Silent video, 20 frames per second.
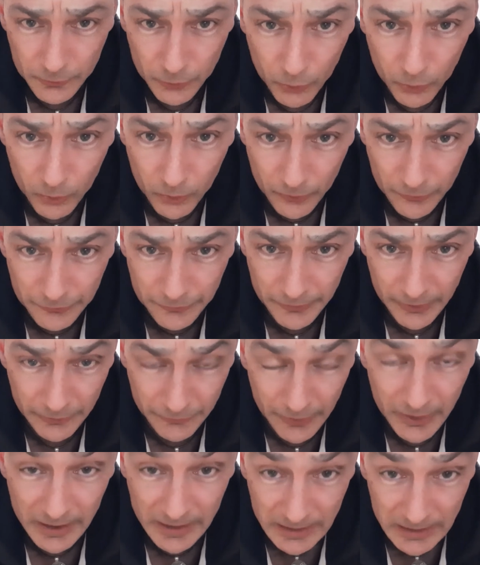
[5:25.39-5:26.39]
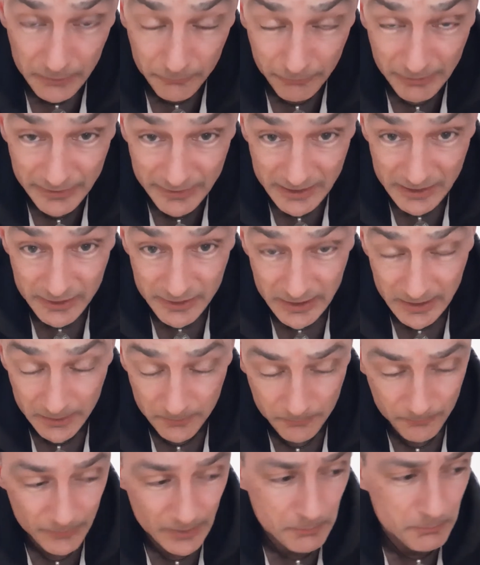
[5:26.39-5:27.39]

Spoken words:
course as I envisage it,